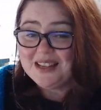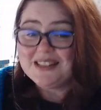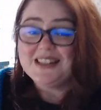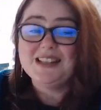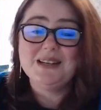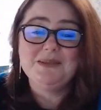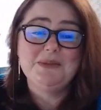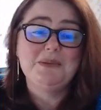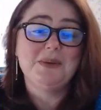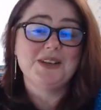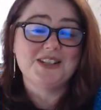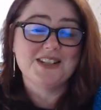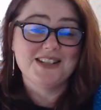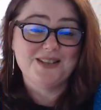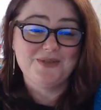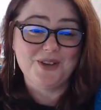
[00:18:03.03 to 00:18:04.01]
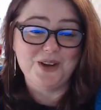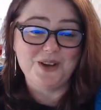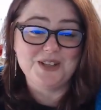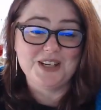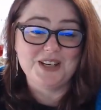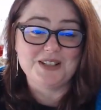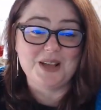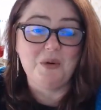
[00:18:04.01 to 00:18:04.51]
me pictures of those.
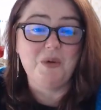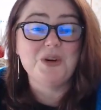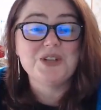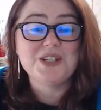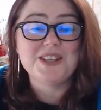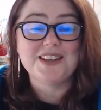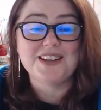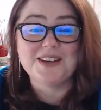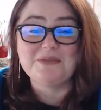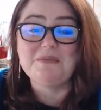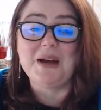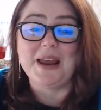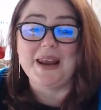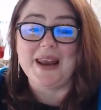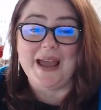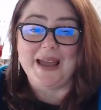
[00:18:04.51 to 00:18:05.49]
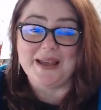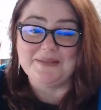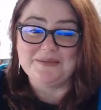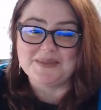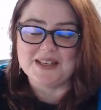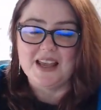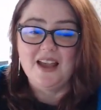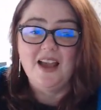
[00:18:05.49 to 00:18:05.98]
He goes like, what do you think of my
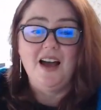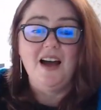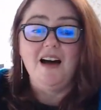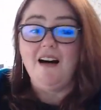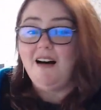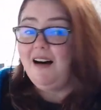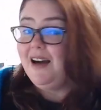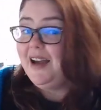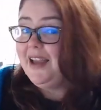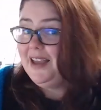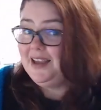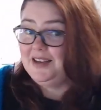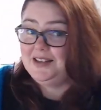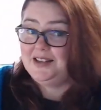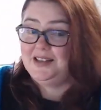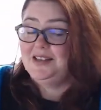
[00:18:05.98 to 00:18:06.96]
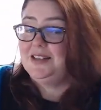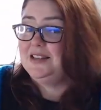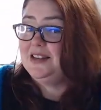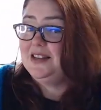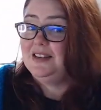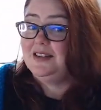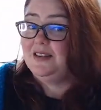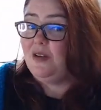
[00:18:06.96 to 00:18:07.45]
names? I actually
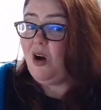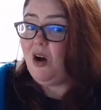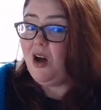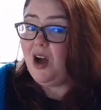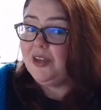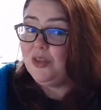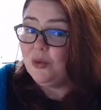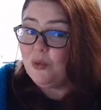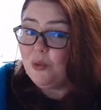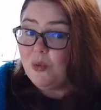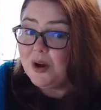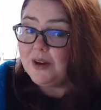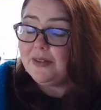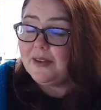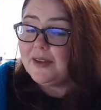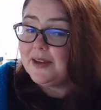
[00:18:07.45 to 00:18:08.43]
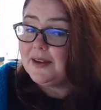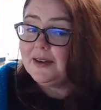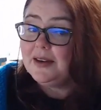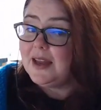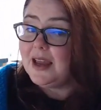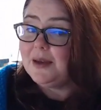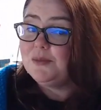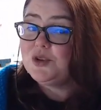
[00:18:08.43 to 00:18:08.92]
said, I thought one of the
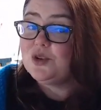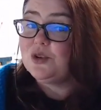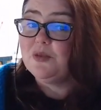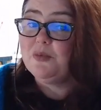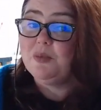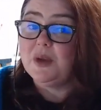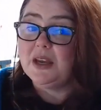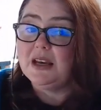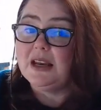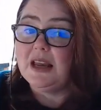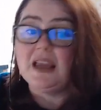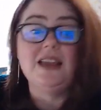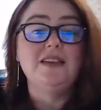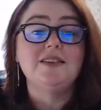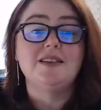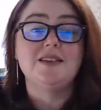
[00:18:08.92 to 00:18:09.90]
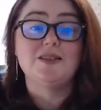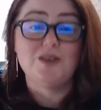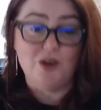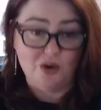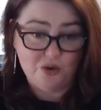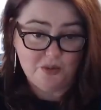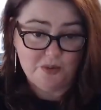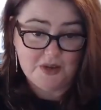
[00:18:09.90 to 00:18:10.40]
kit names should have been, Ethan
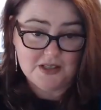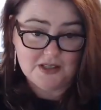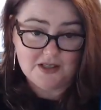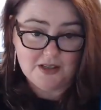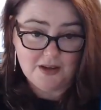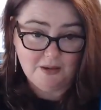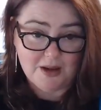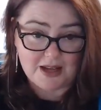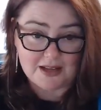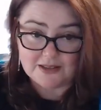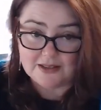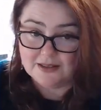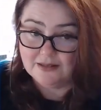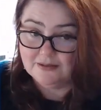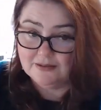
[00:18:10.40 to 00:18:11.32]
told me to do it,